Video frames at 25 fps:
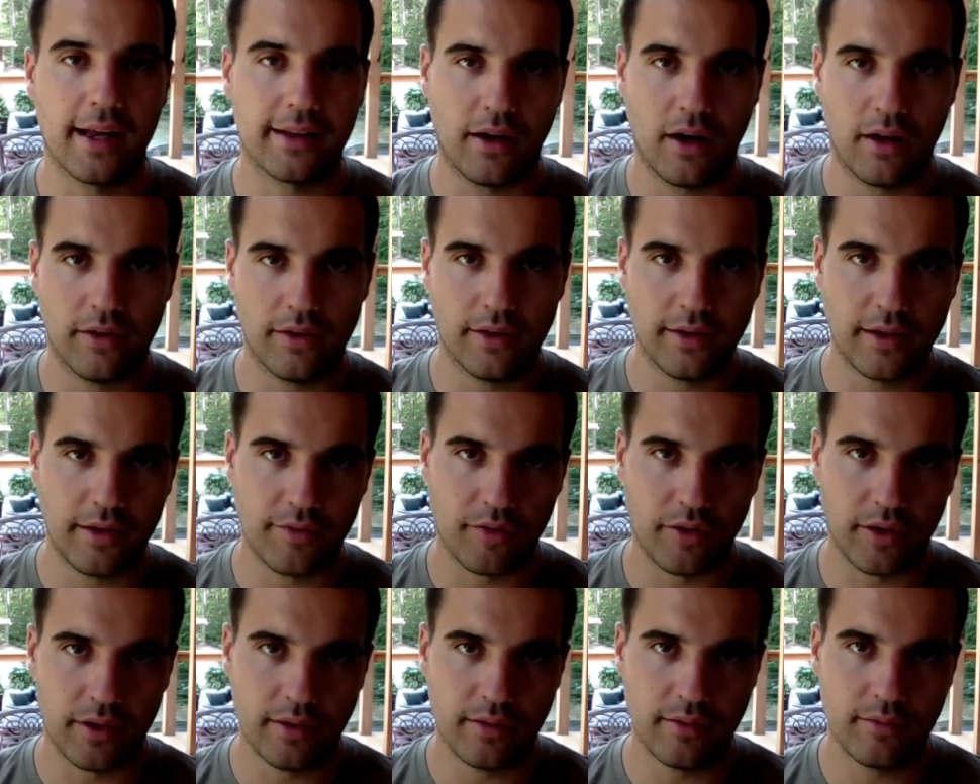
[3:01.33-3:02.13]
all the
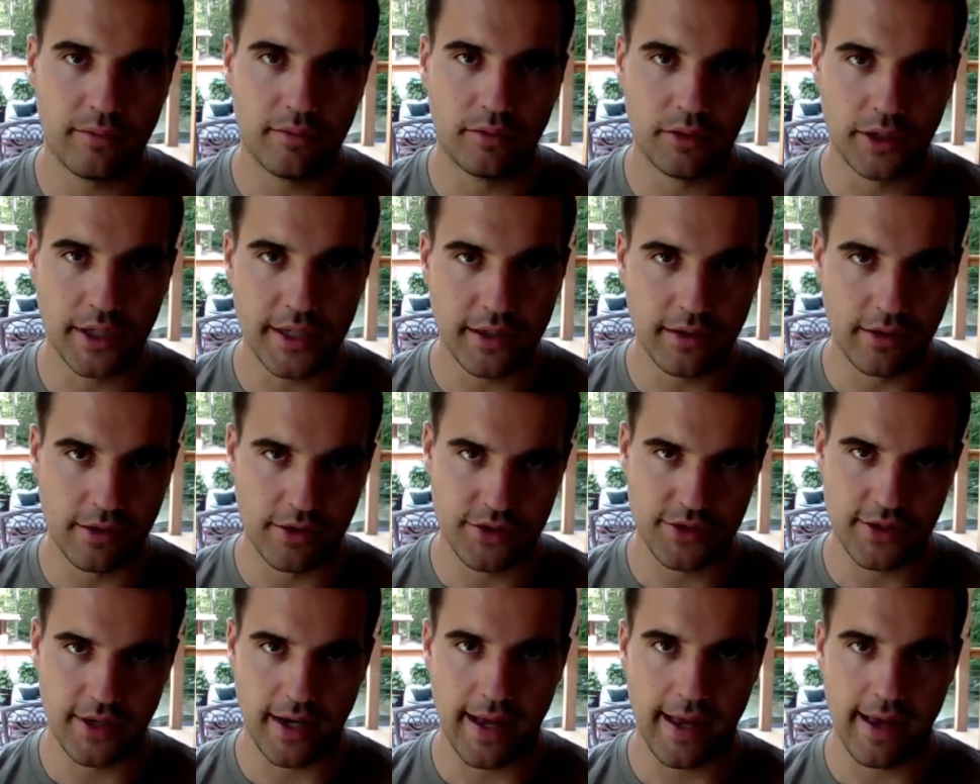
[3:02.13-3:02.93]
different lenders
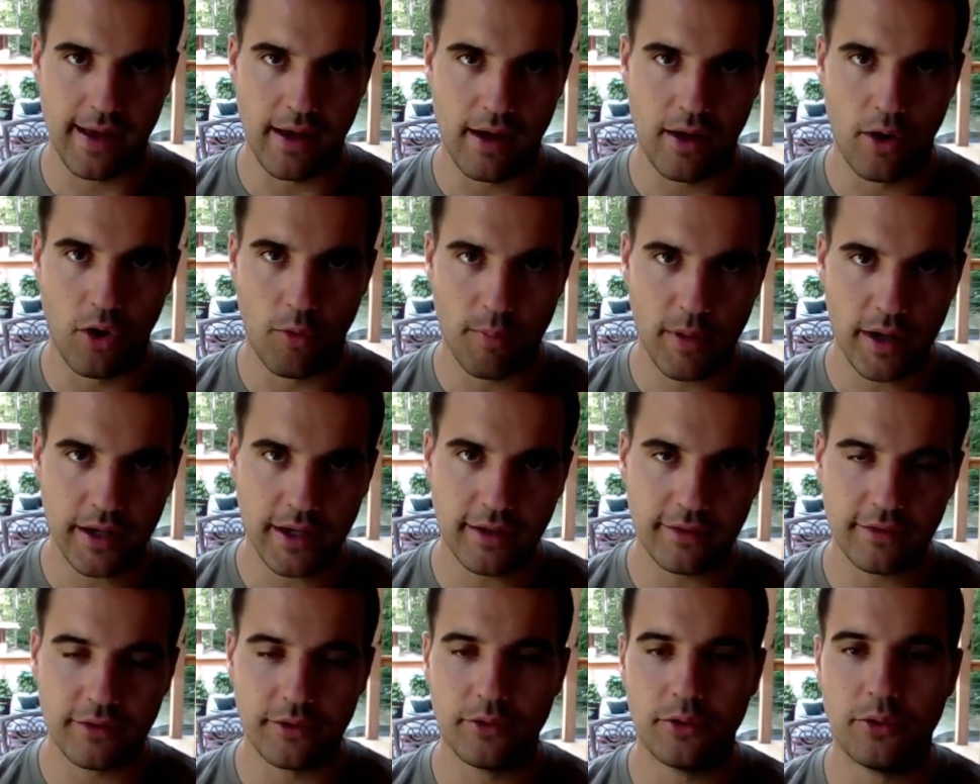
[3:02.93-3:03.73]
that I owe money
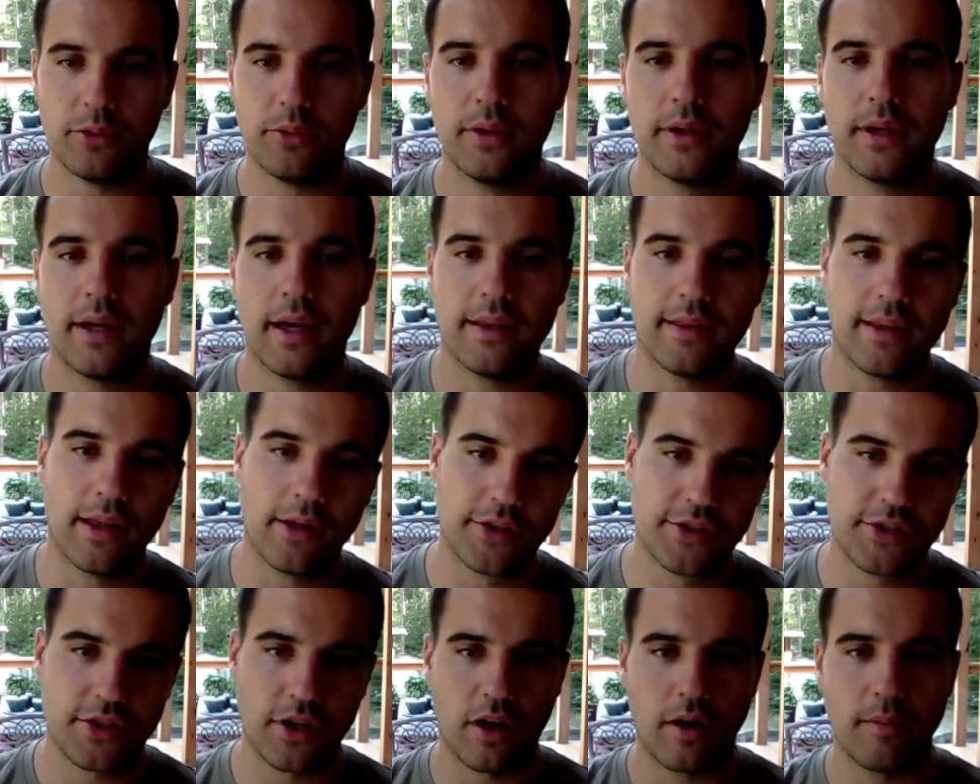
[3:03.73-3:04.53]
to, and they'll
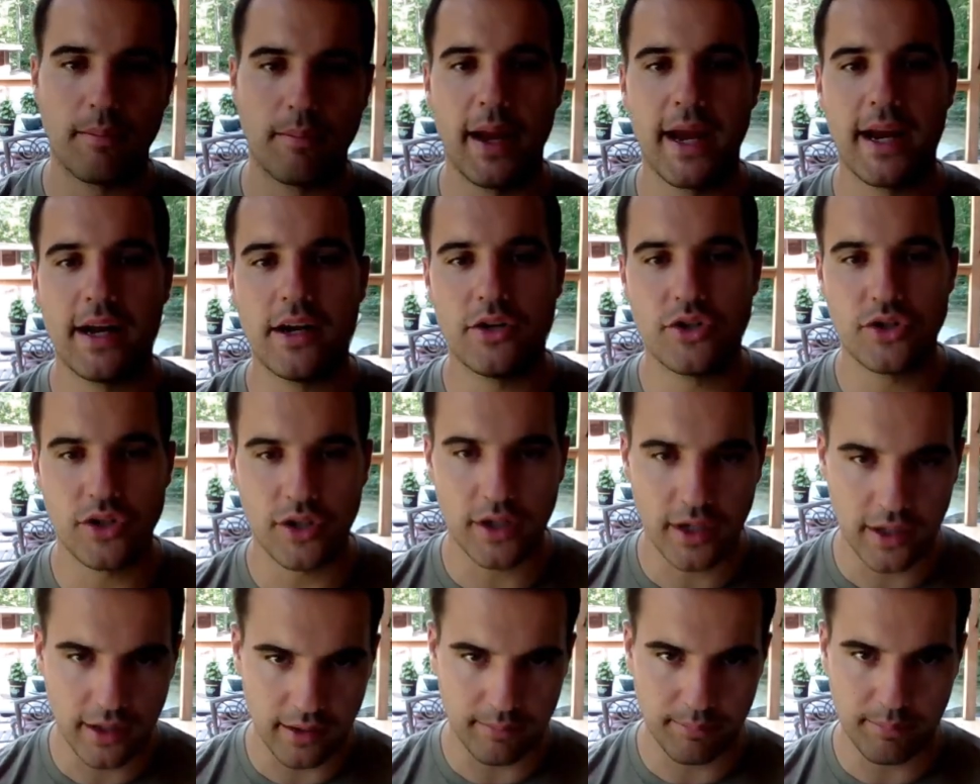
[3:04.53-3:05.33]
start
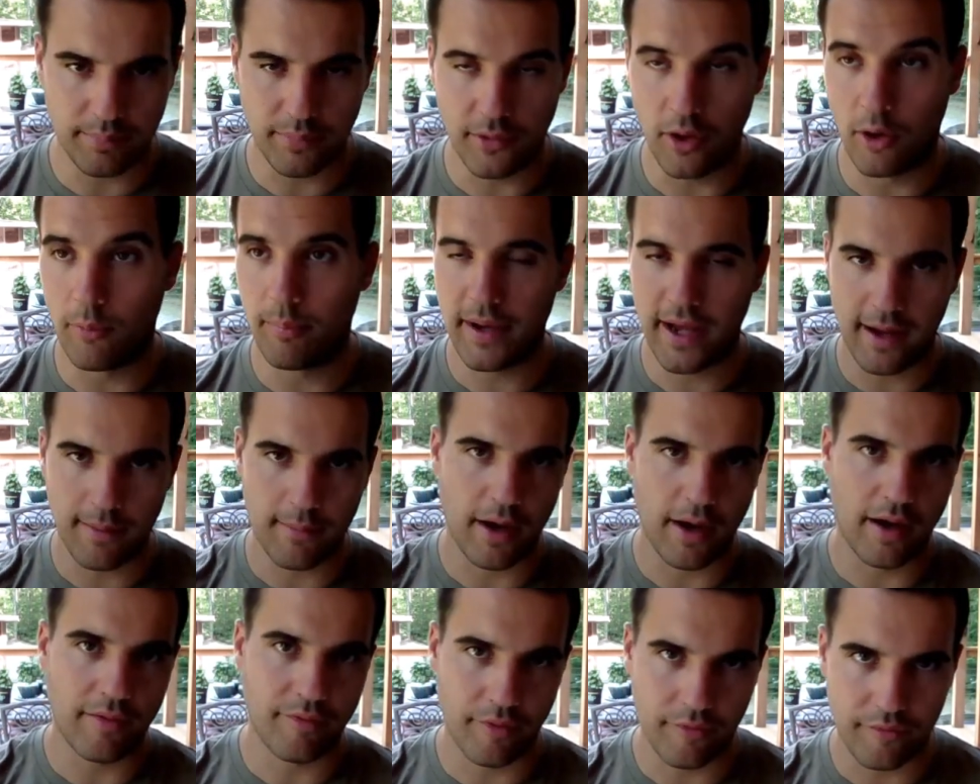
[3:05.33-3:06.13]
managing, and they'll pay them
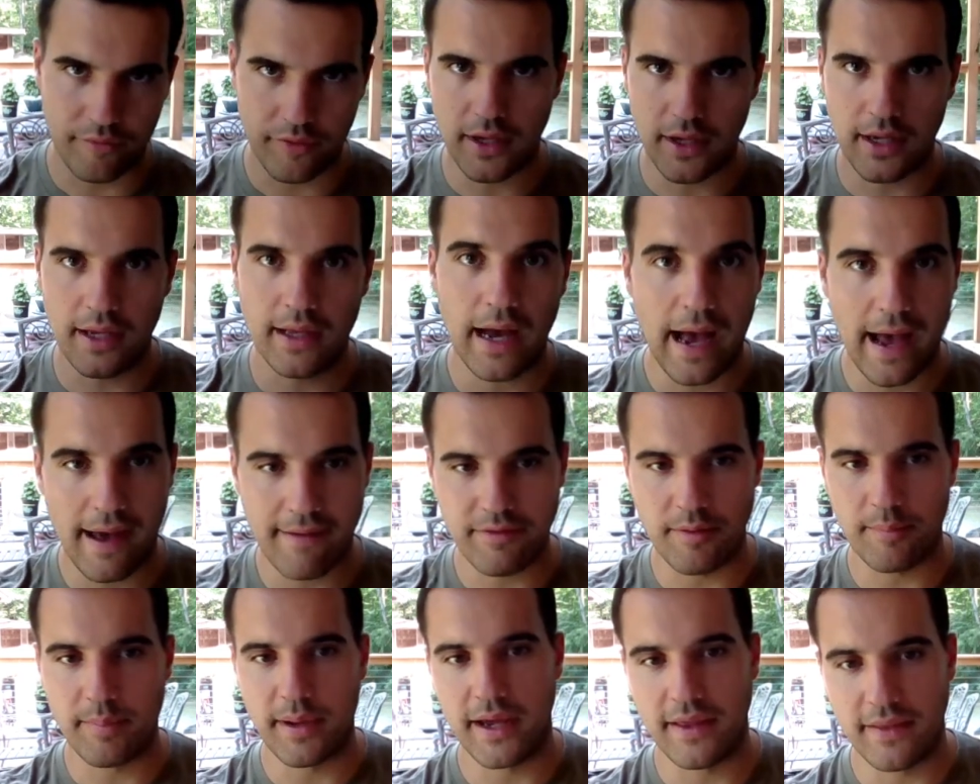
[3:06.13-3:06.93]
off a fee. I have
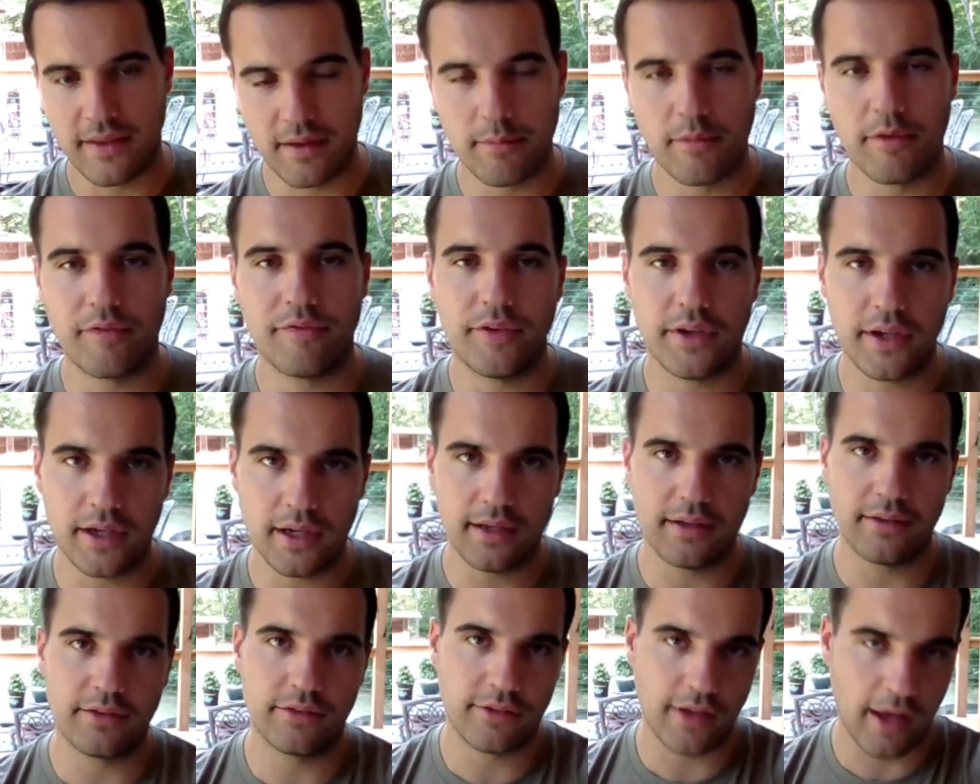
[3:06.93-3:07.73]
to pay them a fee.
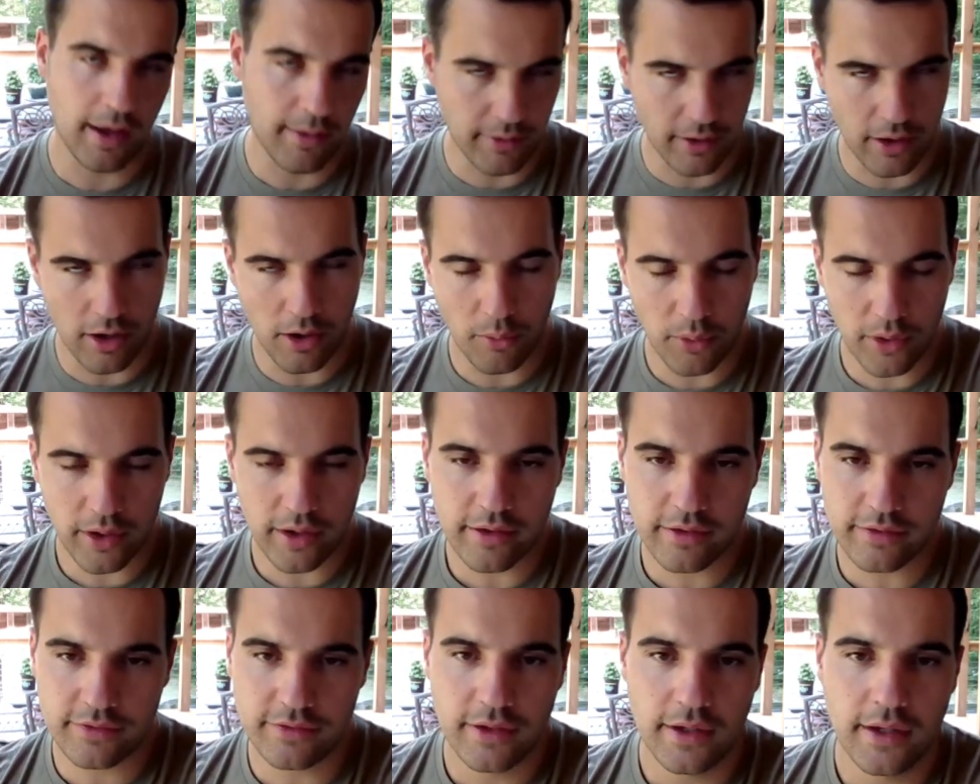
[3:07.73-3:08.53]
This is how it all
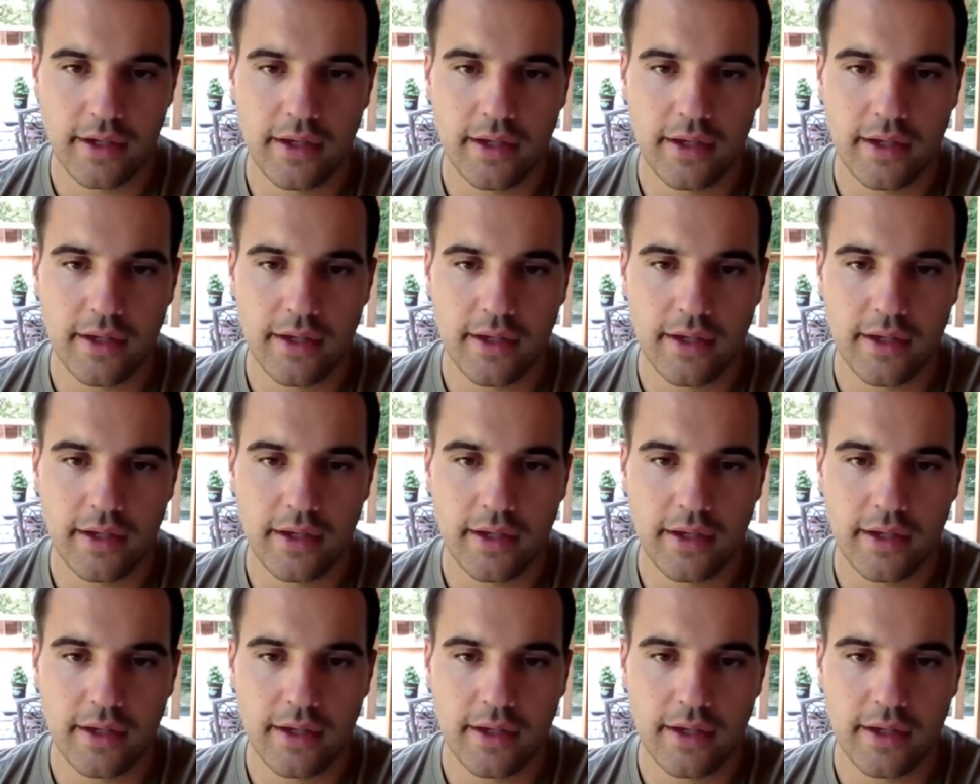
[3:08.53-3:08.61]
works.